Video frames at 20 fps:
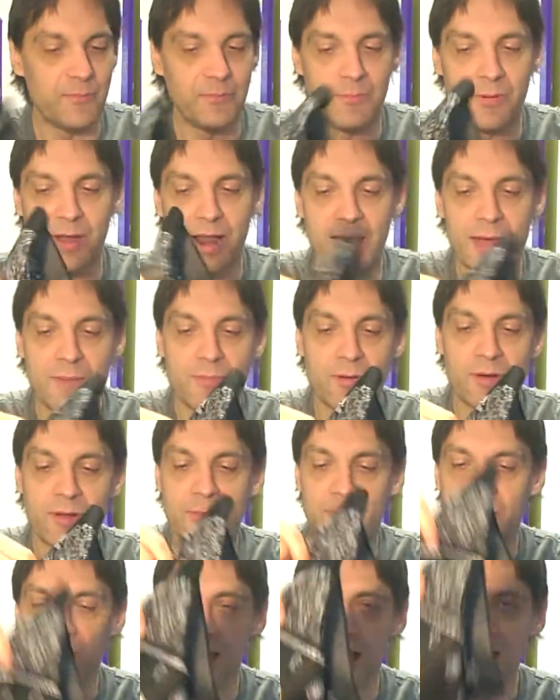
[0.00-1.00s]
But I bought
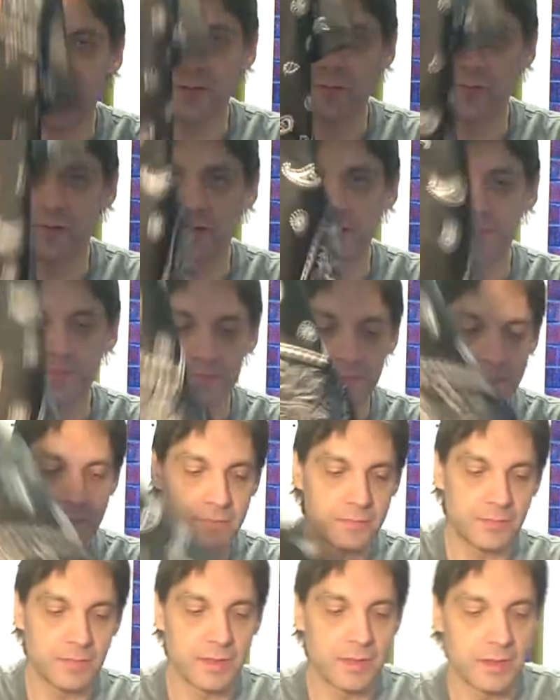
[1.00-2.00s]
a black one.
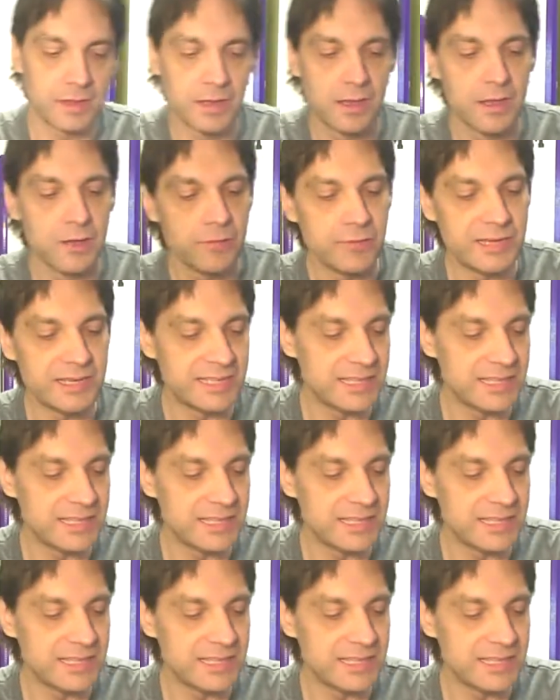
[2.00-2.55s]
Well,